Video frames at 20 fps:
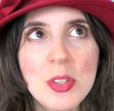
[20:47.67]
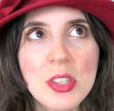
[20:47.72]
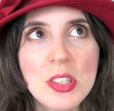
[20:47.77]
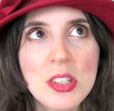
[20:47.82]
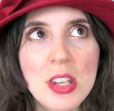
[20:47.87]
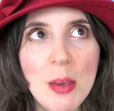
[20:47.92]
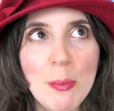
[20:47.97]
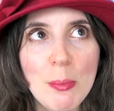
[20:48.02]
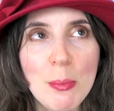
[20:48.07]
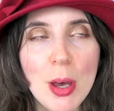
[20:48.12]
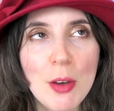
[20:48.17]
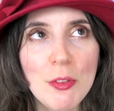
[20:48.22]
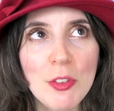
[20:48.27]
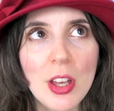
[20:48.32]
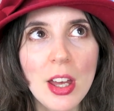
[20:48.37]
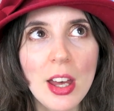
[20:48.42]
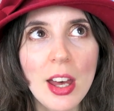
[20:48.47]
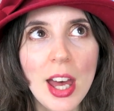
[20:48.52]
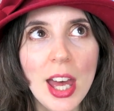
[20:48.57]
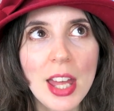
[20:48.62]

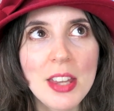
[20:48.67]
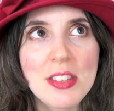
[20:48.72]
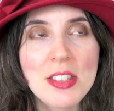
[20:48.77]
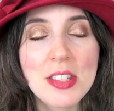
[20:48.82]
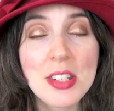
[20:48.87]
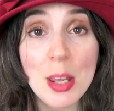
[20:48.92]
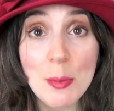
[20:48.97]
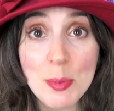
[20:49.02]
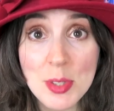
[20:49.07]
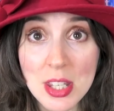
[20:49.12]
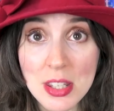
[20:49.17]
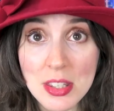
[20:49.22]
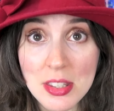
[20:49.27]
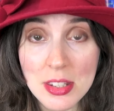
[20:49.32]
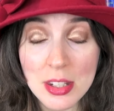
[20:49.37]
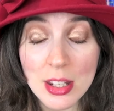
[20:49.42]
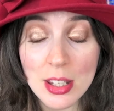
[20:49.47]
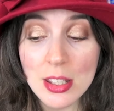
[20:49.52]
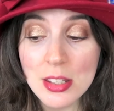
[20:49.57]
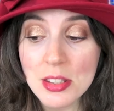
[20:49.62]
stepmother and
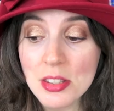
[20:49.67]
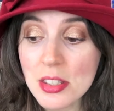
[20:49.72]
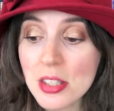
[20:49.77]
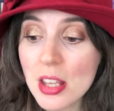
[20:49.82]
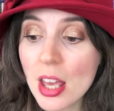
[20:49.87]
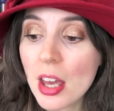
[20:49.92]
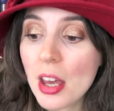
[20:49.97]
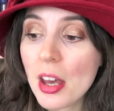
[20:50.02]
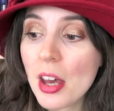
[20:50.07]
stepsisters